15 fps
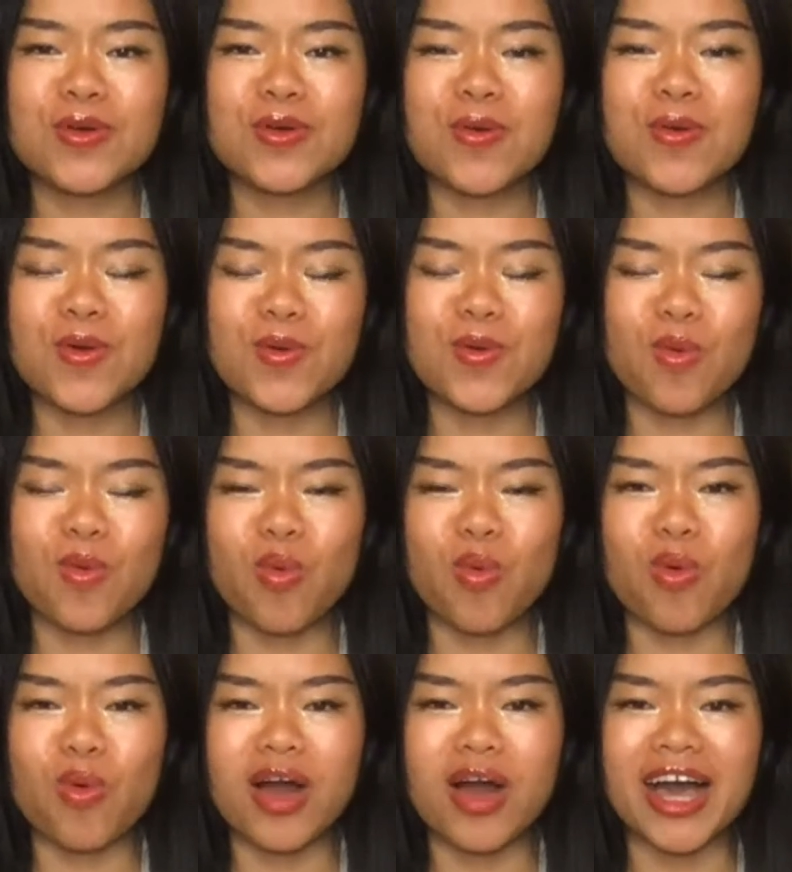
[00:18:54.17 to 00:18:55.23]

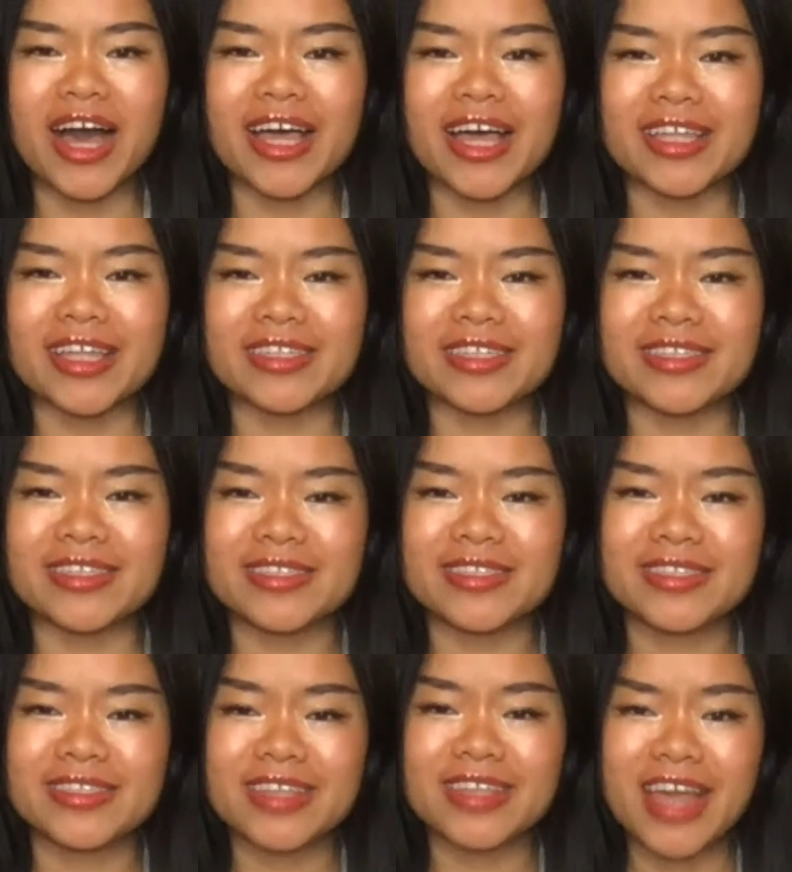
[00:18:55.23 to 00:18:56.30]
1.
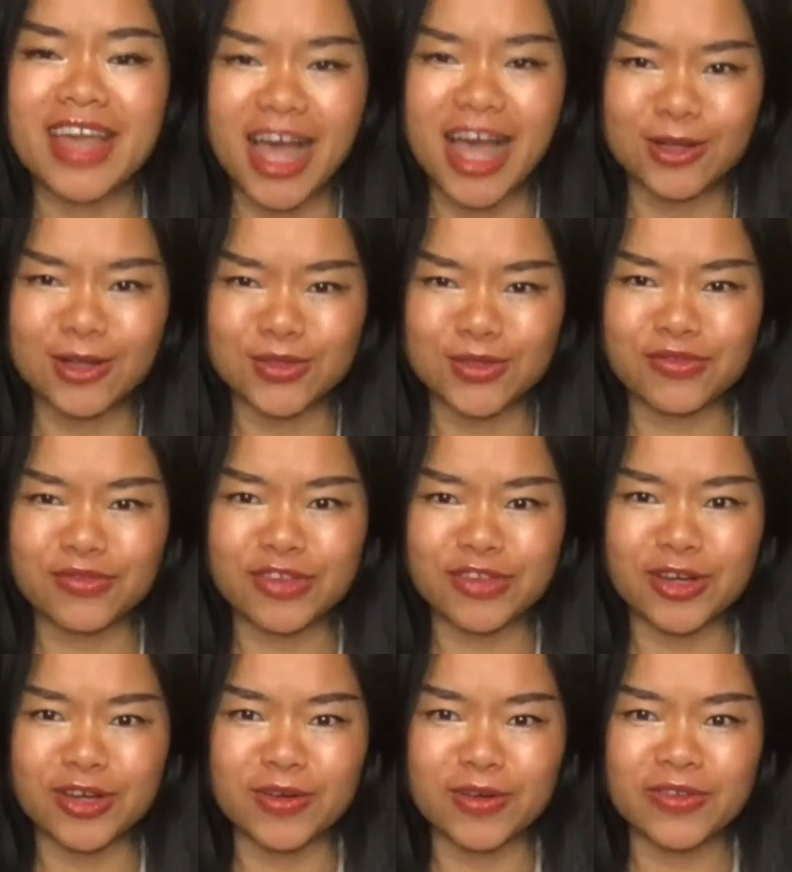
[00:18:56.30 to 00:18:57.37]
How do you feel?
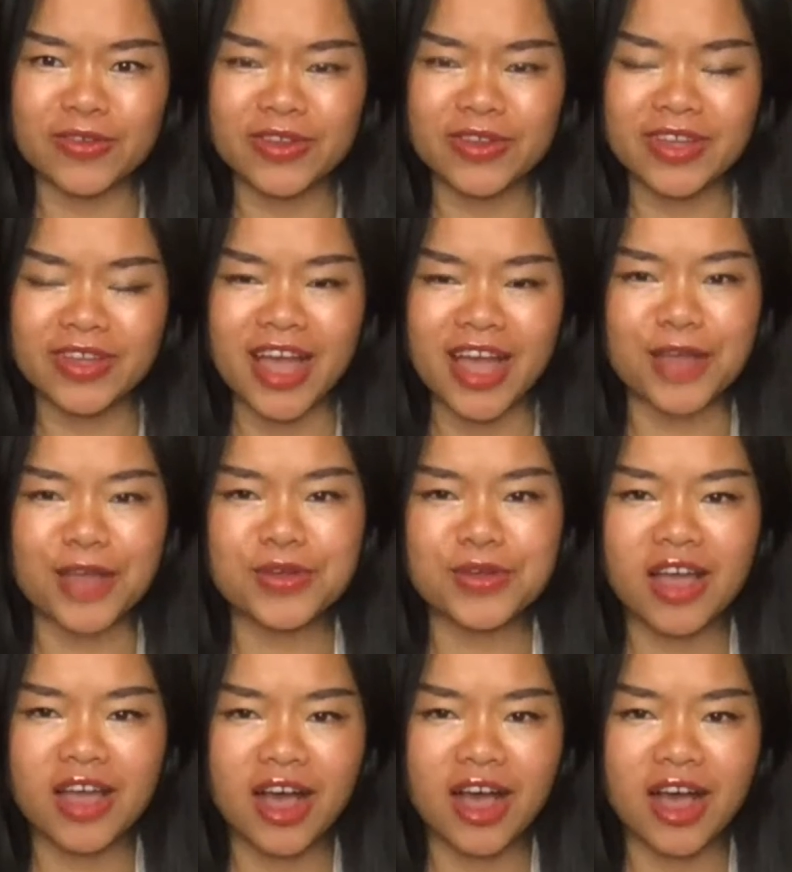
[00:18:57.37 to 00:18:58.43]
Are you
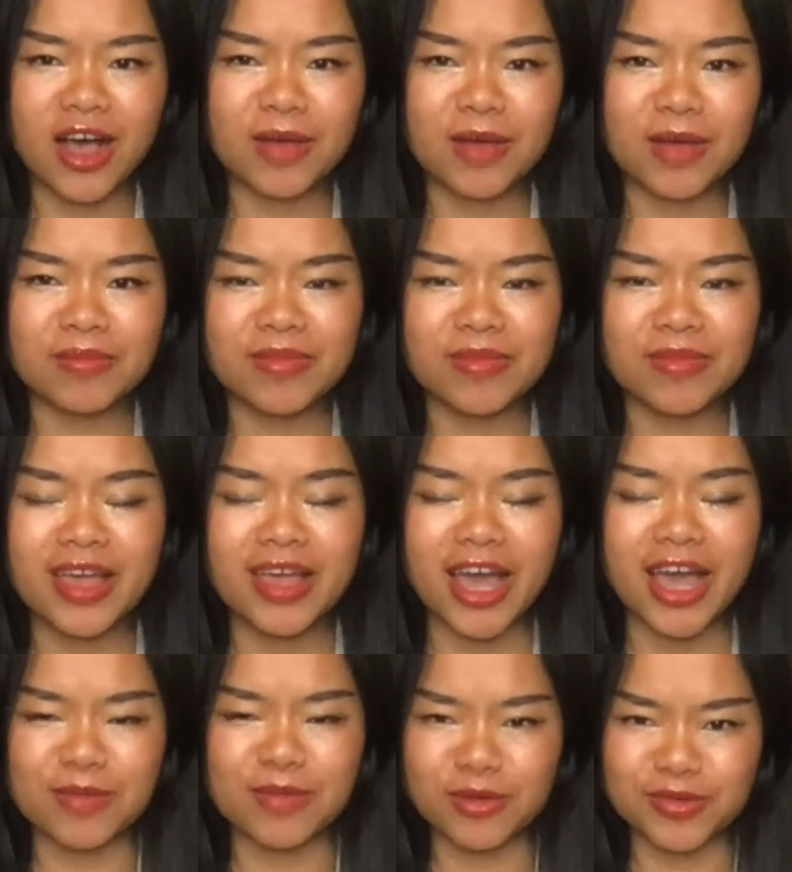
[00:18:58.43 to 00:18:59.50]
calm? Are you more
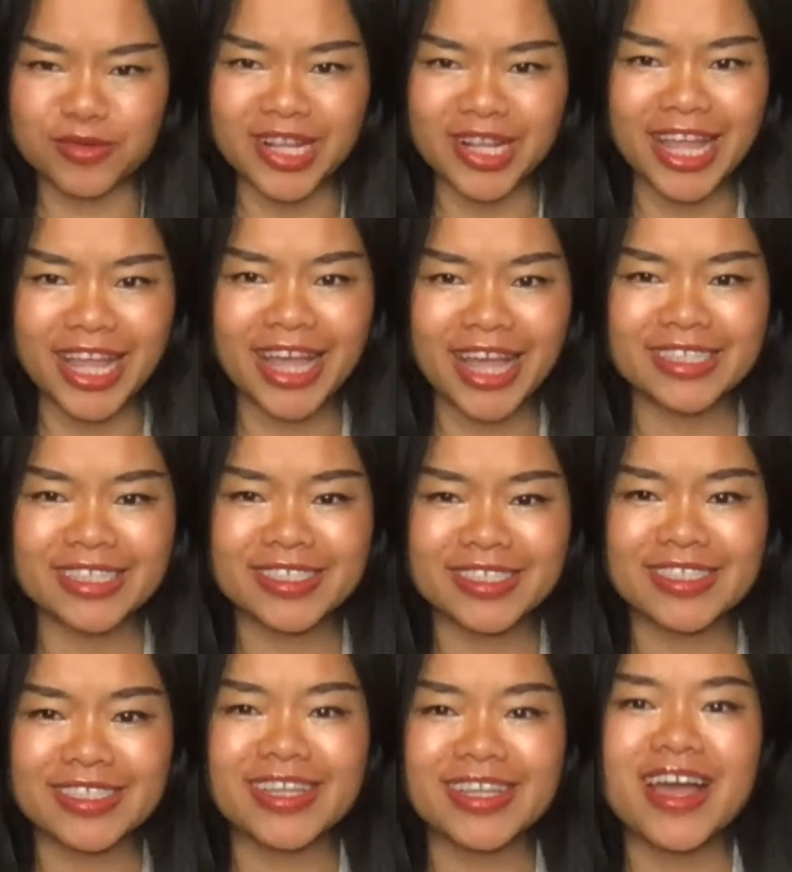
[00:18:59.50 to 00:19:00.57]
relaxed?
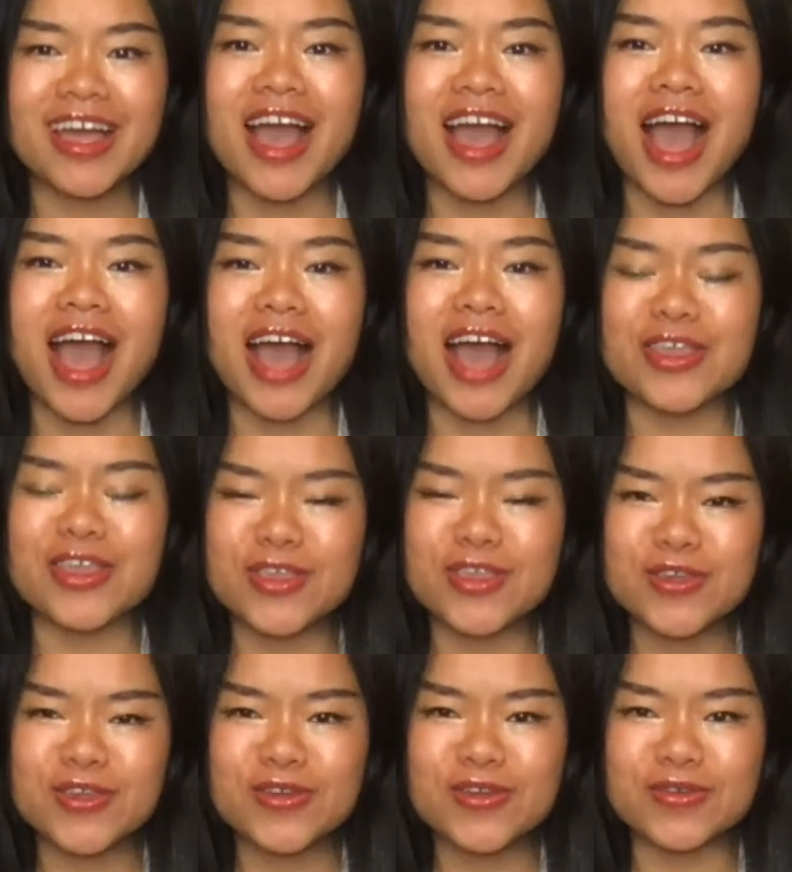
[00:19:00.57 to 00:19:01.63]
Are
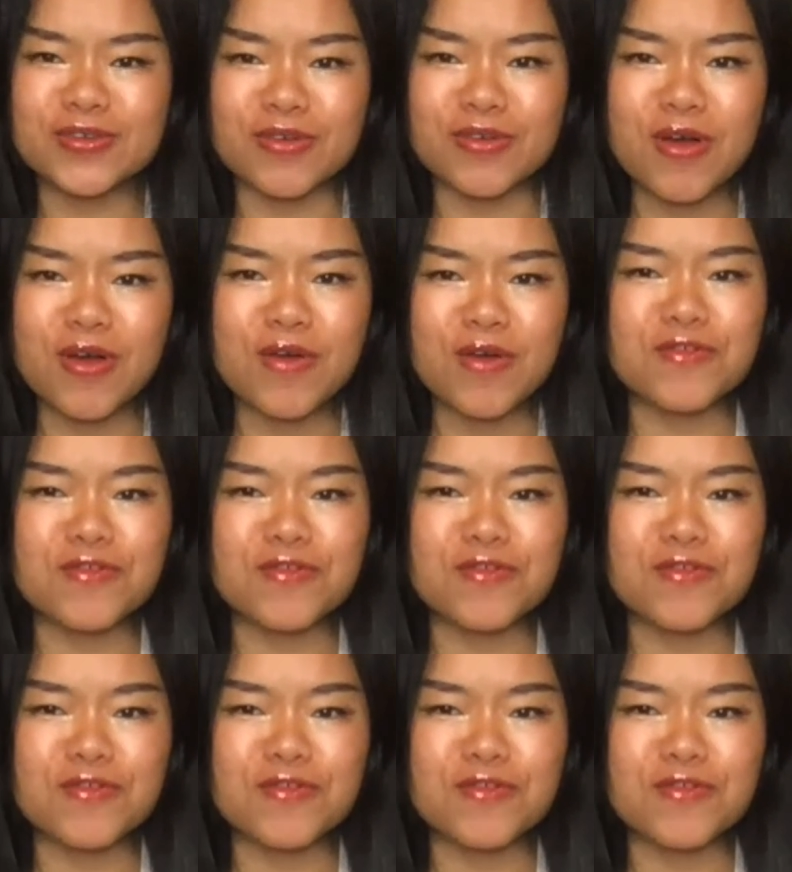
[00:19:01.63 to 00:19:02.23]
you full of